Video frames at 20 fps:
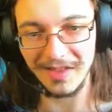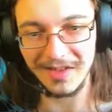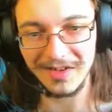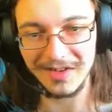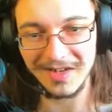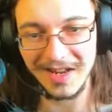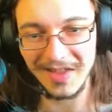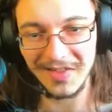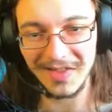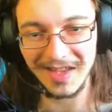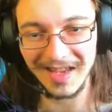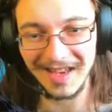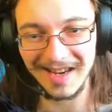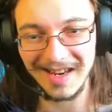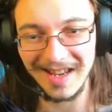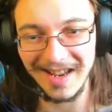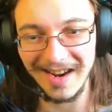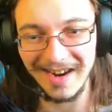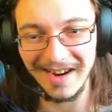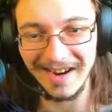there's nothing in
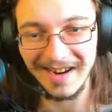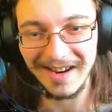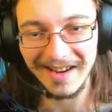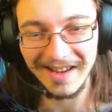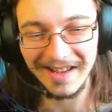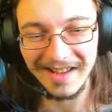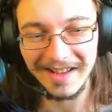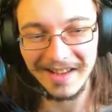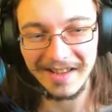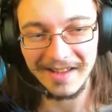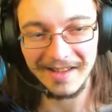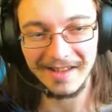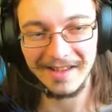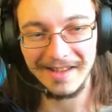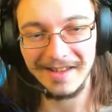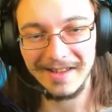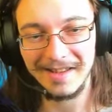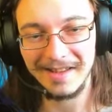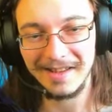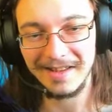here.
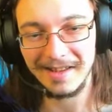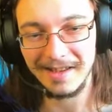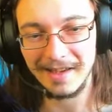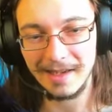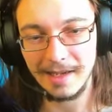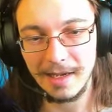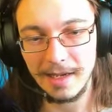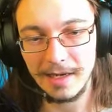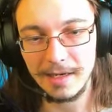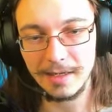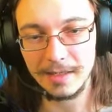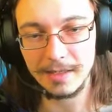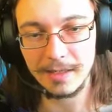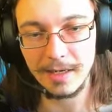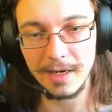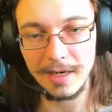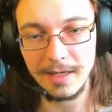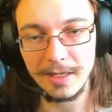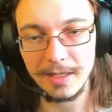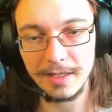Get
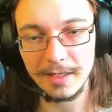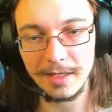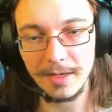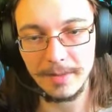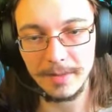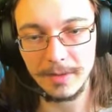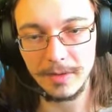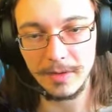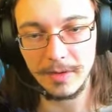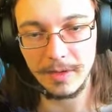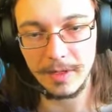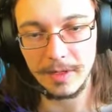inside this double door